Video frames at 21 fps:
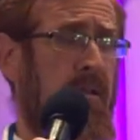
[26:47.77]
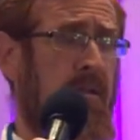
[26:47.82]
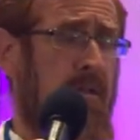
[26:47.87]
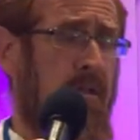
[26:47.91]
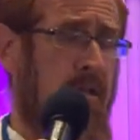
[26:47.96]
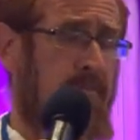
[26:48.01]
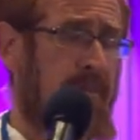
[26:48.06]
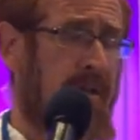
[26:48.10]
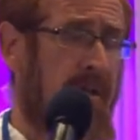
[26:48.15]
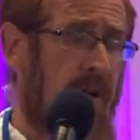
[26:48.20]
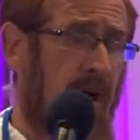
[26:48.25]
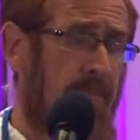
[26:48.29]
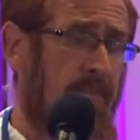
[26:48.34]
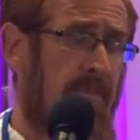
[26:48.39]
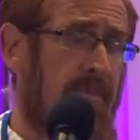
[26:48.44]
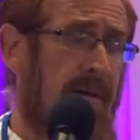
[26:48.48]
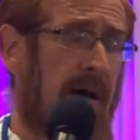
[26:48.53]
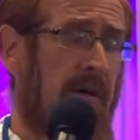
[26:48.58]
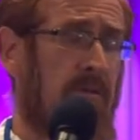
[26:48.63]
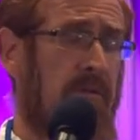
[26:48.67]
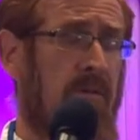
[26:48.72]
to speak up
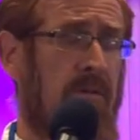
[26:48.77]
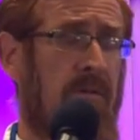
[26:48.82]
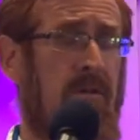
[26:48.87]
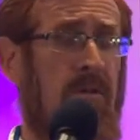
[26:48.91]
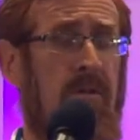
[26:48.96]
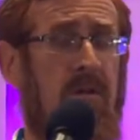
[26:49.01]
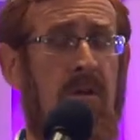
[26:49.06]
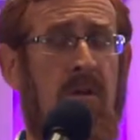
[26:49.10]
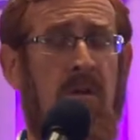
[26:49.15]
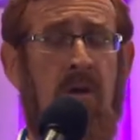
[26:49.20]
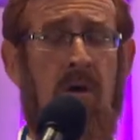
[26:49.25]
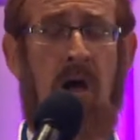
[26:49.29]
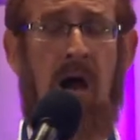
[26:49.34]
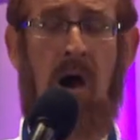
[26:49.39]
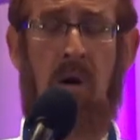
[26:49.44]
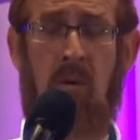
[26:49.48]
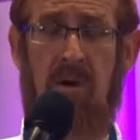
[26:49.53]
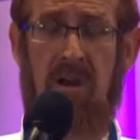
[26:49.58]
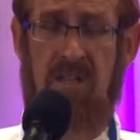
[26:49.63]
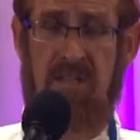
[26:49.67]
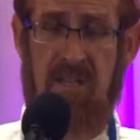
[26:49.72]
about
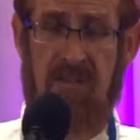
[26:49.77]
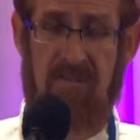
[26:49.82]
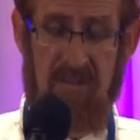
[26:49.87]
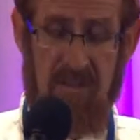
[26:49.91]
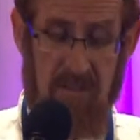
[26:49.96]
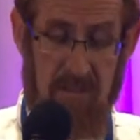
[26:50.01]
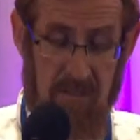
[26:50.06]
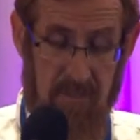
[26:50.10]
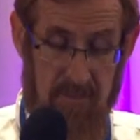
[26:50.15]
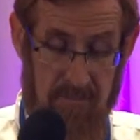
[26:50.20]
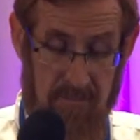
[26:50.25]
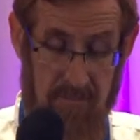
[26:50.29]
our activity.